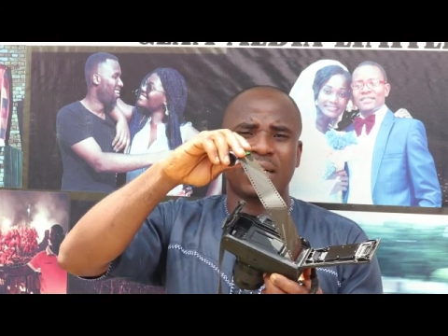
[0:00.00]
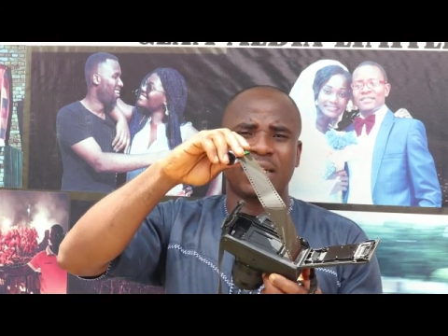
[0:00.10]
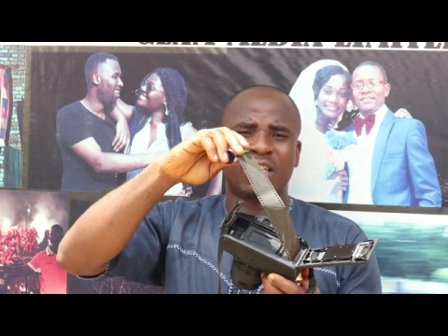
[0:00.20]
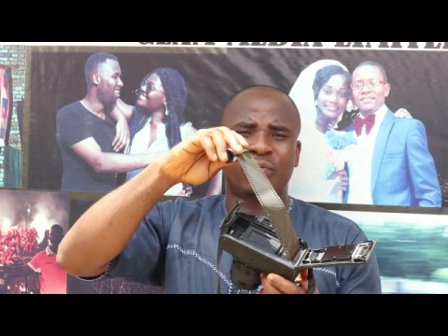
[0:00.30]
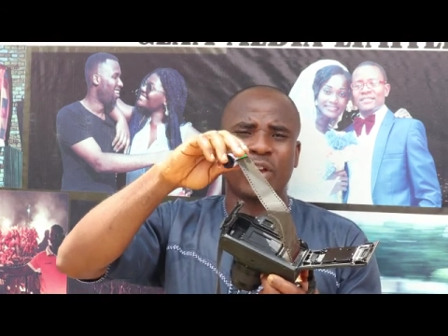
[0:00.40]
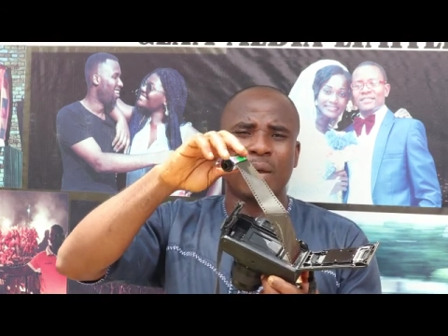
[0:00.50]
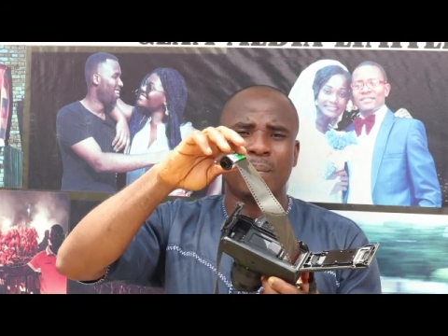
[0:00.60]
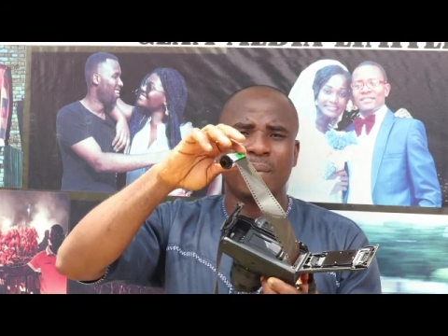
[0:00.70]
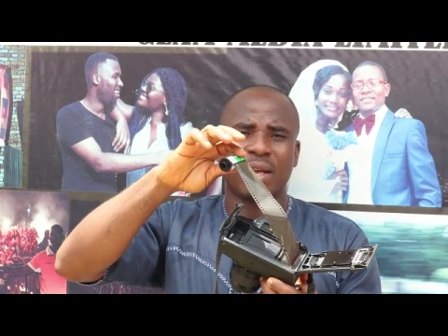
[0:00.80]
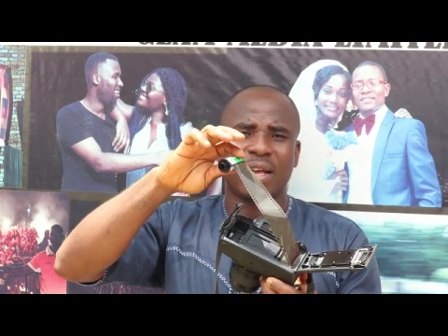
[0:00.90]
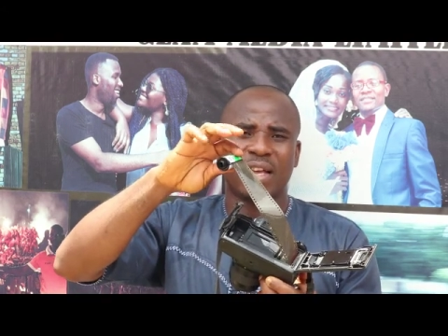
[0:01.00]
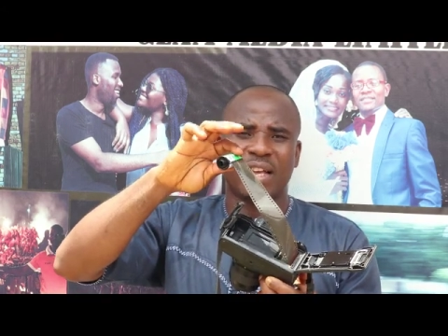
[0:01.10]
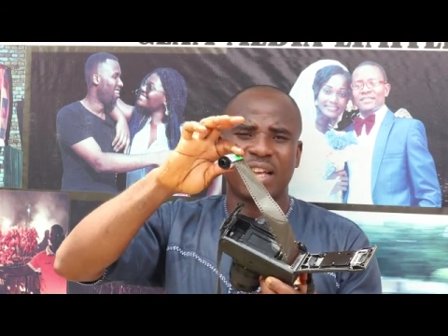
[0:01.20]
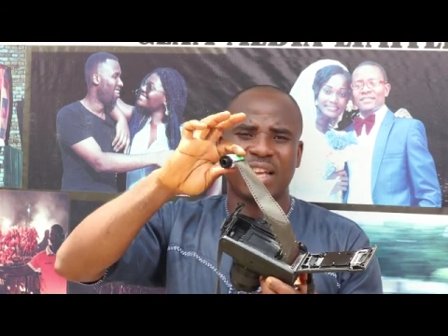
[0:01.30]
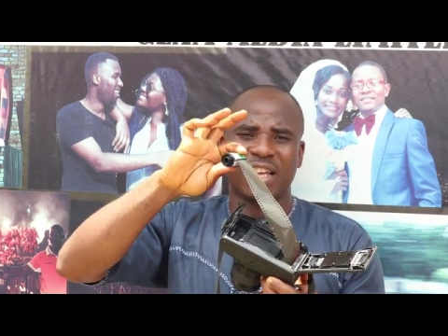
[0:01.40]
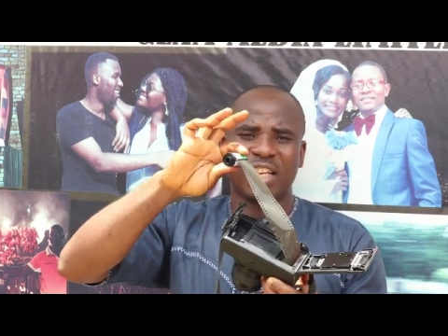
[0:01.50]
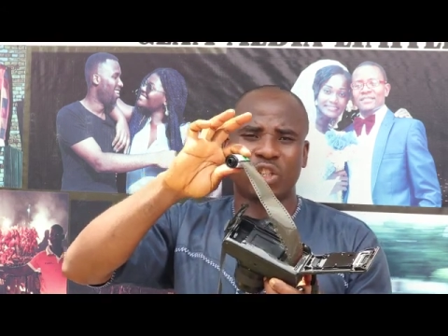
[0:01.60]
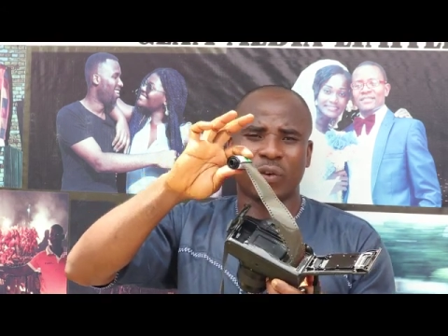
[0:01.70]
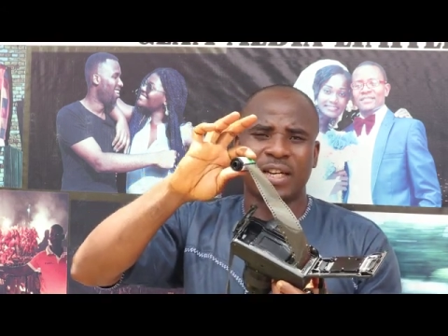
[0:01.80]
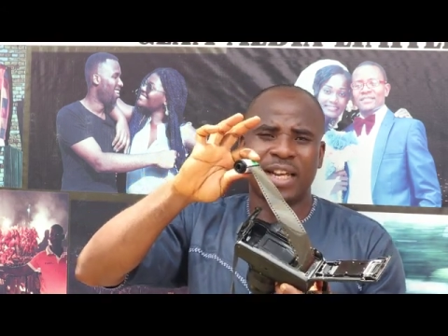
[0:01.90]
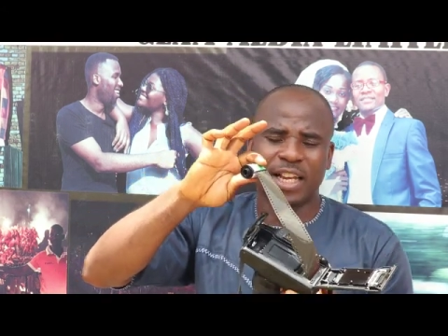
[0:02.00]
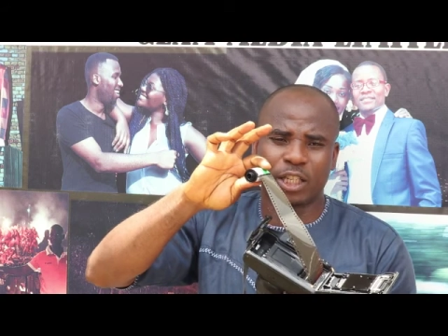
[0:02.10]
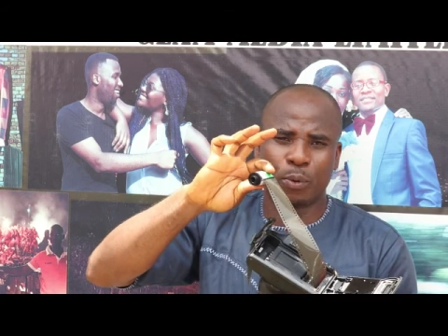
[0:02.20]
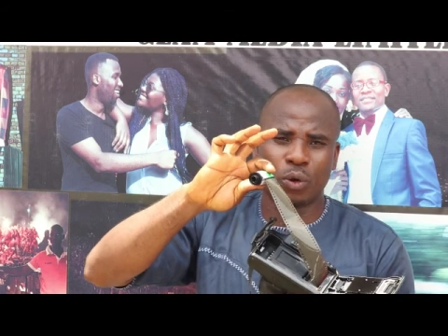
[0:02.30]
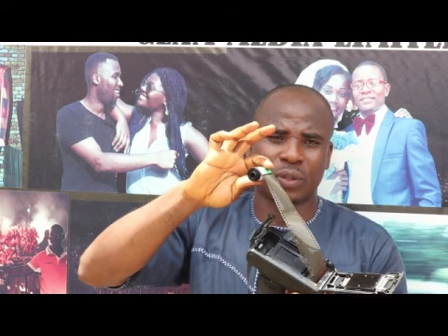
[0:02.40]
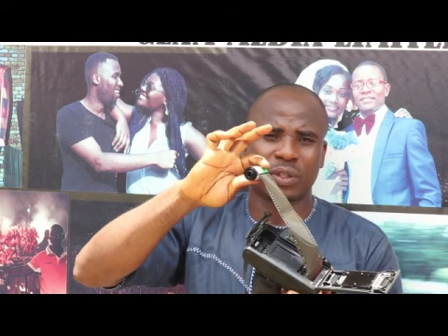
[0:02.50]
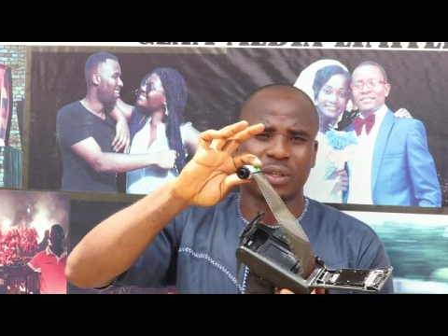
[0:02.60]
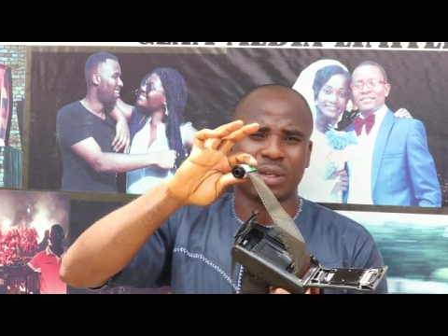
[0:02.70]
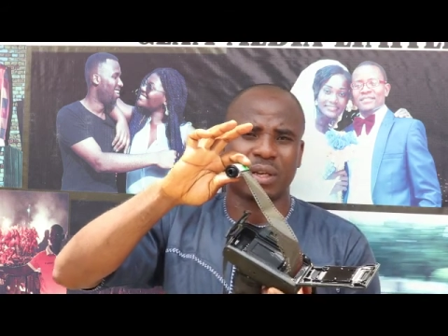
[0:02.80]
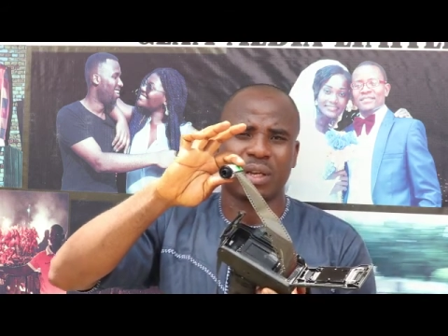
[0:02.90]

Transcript: this film is already exposed.